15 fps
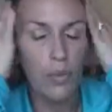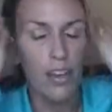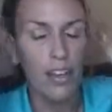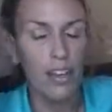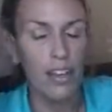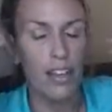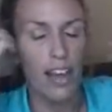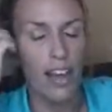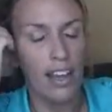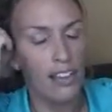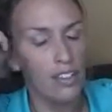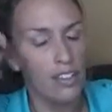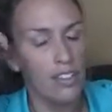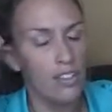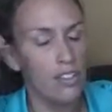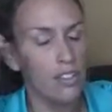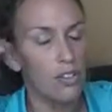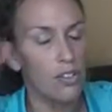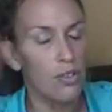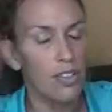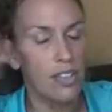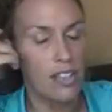what I used to
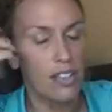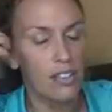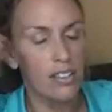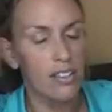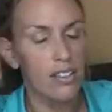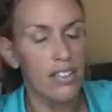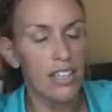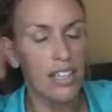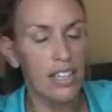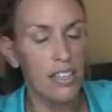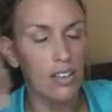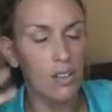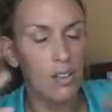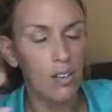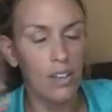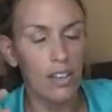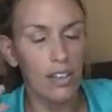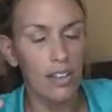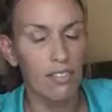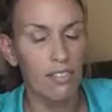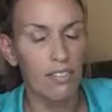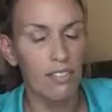do, because I couldn't see or
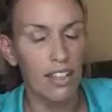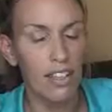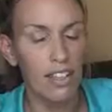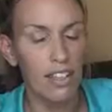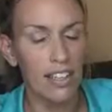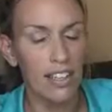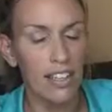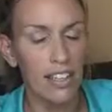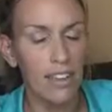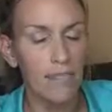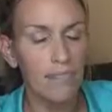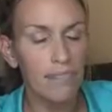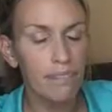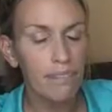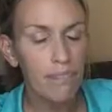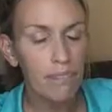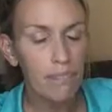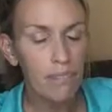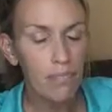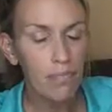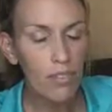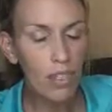really even feel anything,
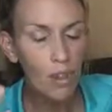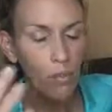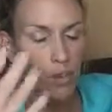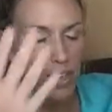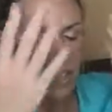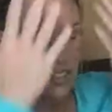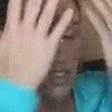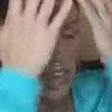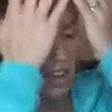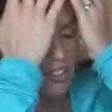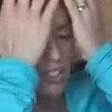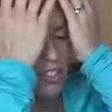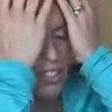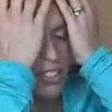was I would